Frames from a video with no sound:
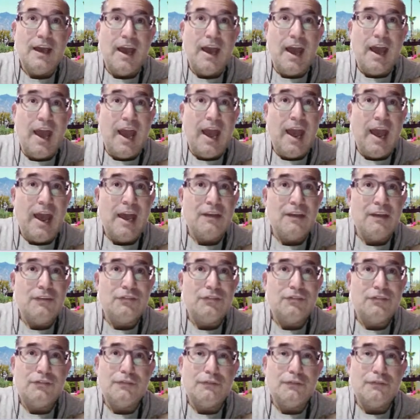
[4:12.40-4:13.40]

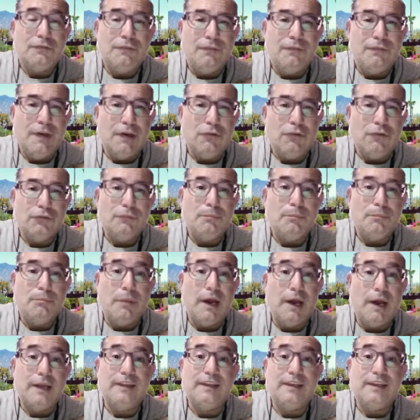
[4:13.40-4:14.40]
as felt
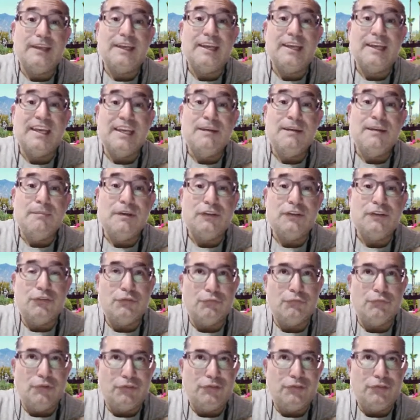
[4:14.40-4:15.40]
by the image
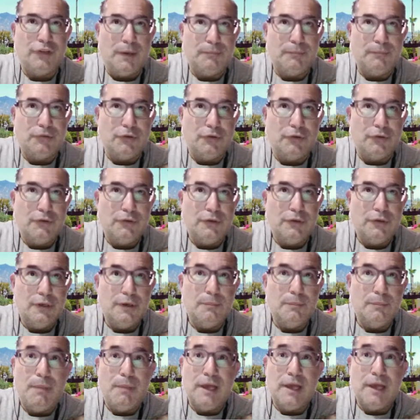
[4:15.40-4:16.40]
receptor
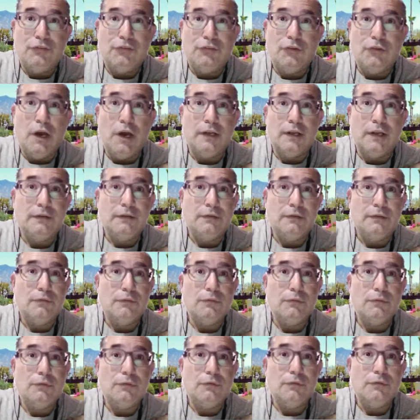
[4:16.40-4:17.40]
based on
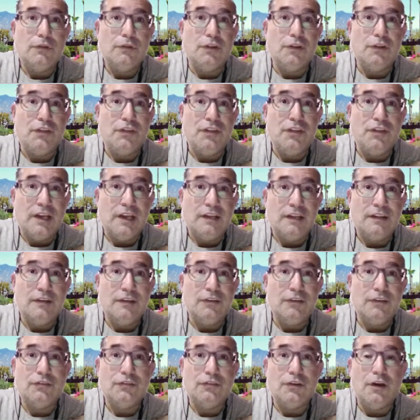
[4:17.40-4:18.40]
the
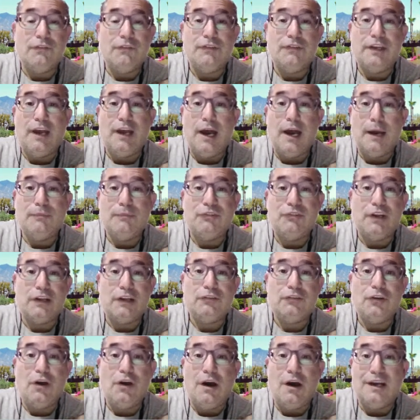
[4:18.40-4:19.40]
thickness of the
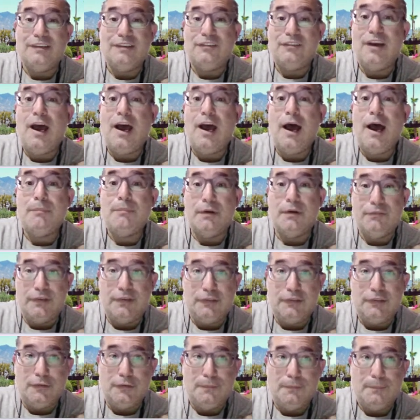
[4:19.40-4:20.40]
object on top of
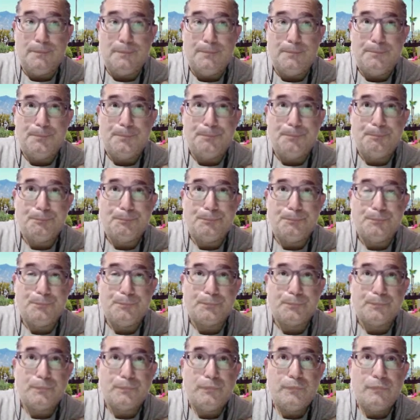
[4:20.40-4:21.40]
it.
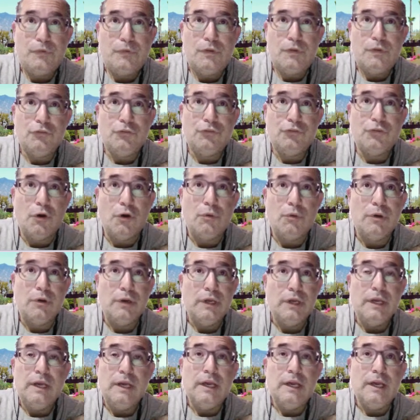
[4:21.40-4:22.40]
So,
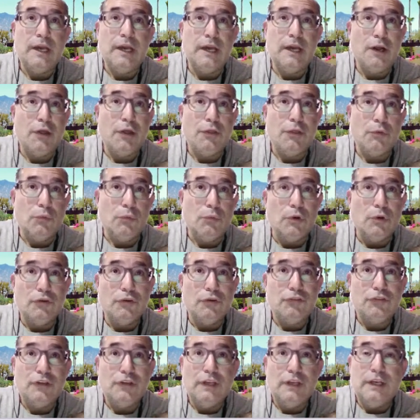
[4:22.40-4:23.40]
in other
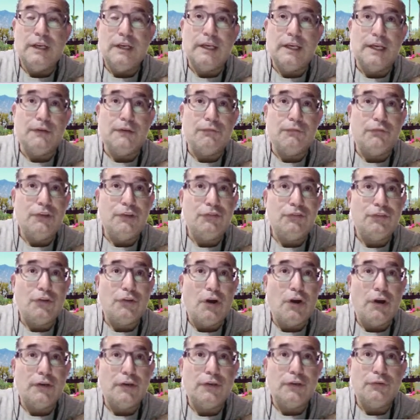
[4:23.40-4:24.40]
words, if we
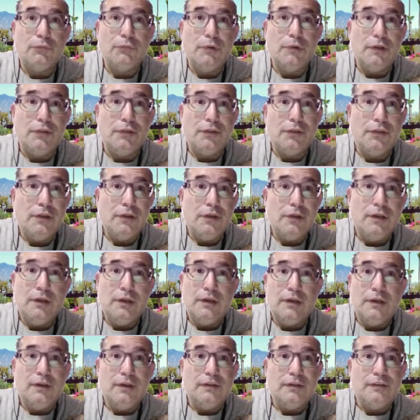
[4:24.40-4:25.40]
started with
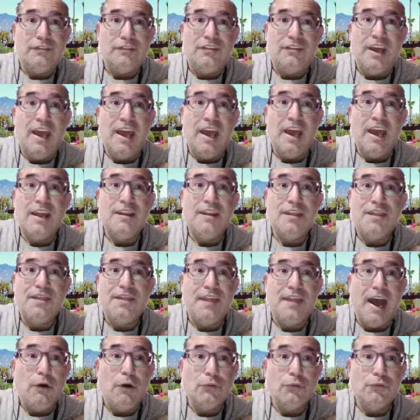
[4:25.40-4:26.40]

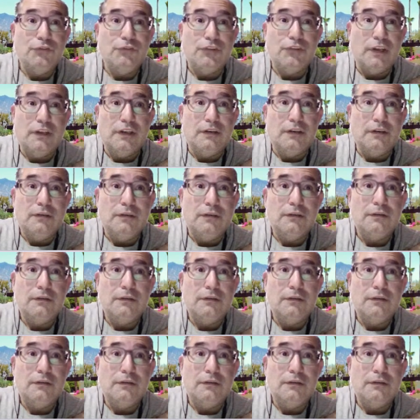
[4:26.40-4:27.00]
10,000